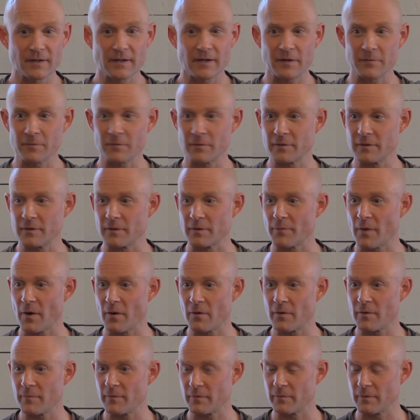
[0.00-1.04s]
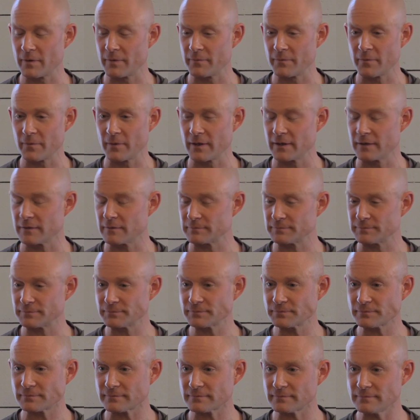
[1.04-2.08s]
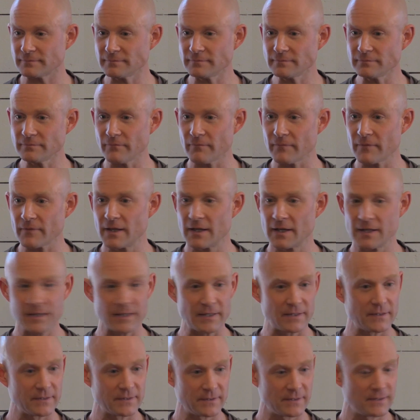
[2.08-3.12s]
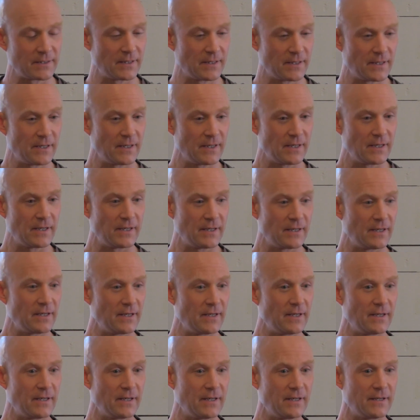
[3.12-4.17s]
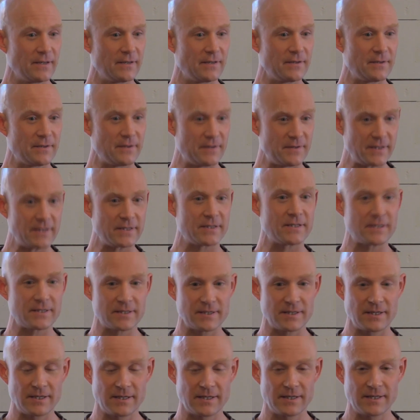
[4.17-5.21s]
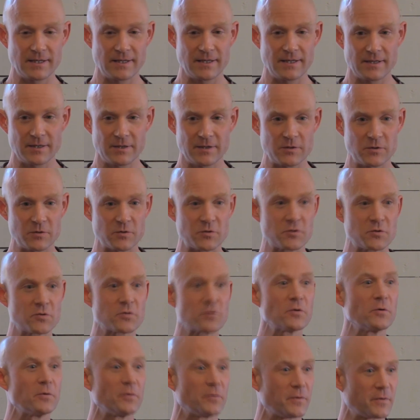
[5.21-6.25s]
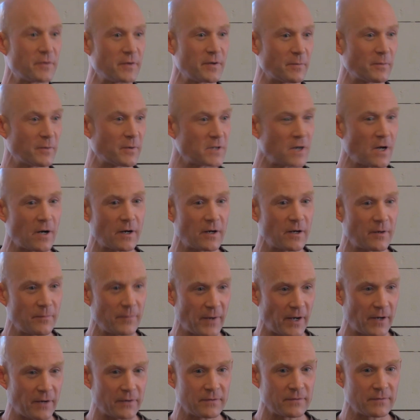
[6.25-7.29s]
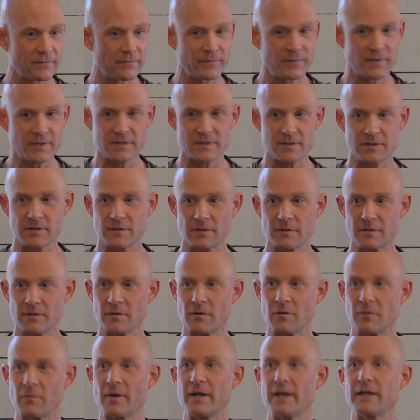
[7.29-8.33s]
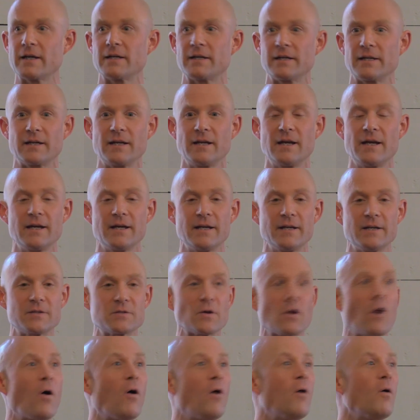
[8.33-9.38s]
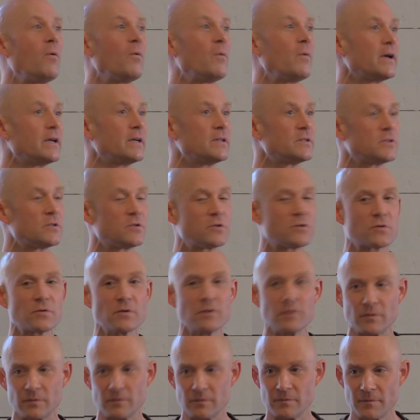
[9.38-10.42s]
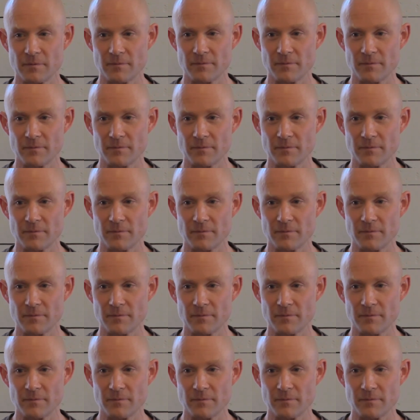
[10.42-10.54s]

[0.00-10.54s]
wrote in a poem at one point that this truth that we're talking about, this awakening, is always true.